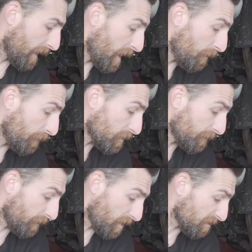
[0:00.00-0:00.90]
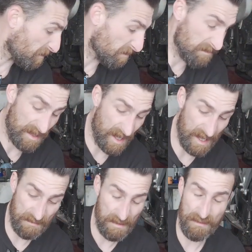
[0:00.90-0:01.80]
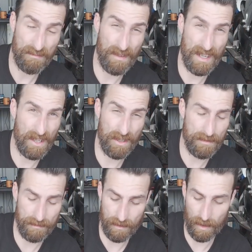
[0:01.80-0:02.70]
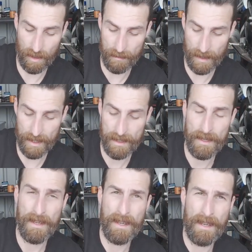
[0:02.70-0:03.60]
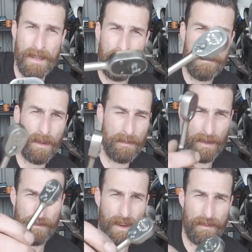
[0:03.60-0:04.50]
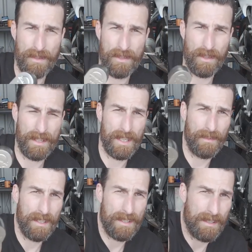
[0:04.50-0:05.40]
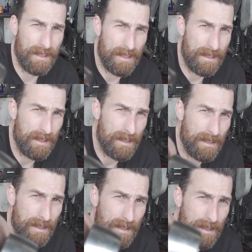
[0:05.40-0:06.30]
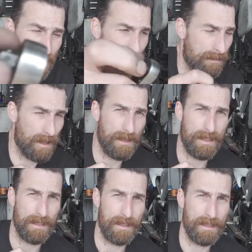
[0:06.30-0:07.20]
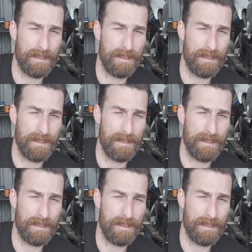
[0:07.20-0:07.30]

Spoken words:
Halfords Advance, again, really good, not a lot of money. One of my favourite sockets ever. Listen. Oh no, listen.